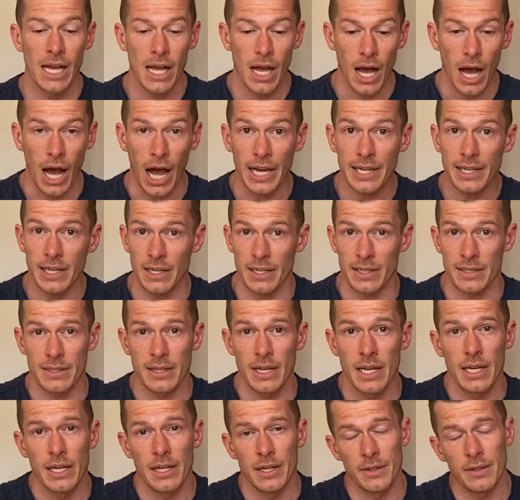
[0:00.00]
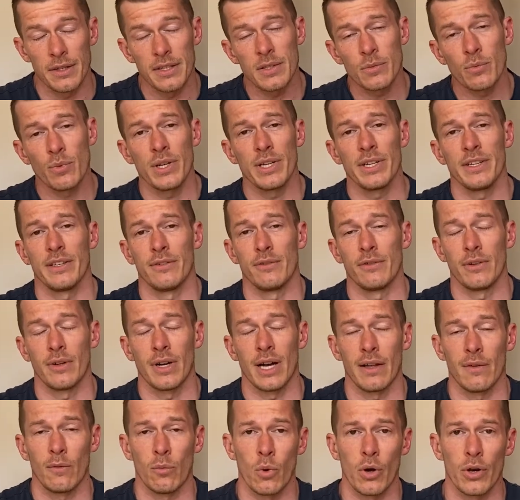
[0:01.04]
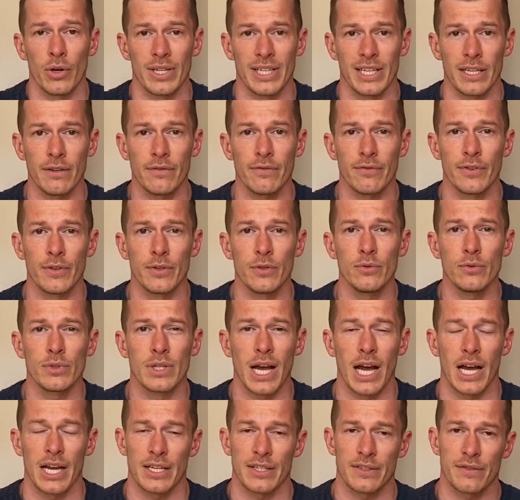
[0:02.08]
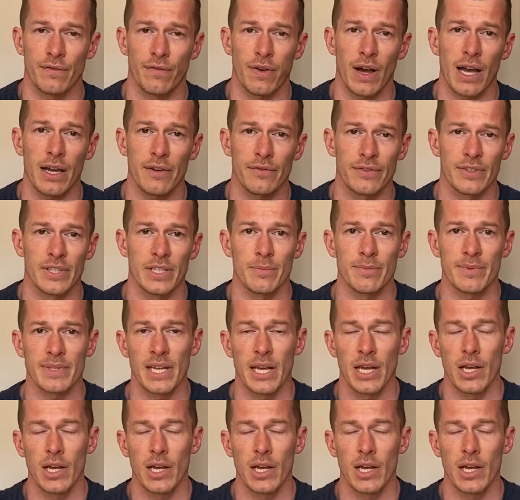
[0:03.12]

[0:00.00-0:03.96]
Hi guys, in this video I want to give you guys 5 tips